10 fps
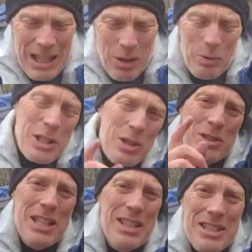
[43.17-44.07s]
when you
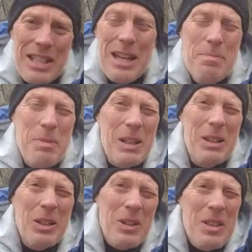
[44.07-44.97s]
see this tape,
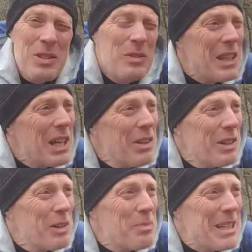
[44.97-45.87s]
or this video,
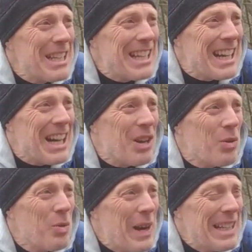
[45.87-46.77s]
it'll be
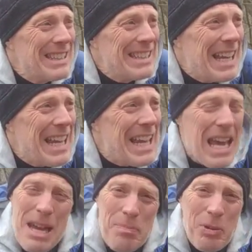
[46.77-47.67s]
Wednesday,
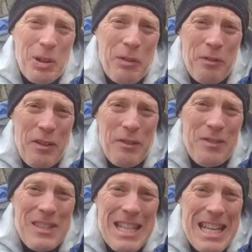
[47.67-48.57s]
April
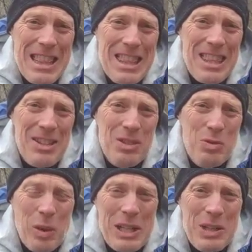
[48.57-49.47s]
15th,
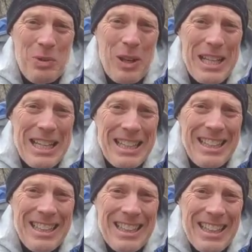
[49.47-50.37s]
2020.
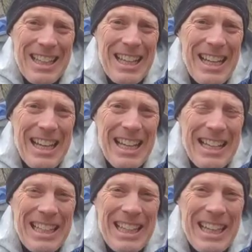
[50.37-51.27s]
And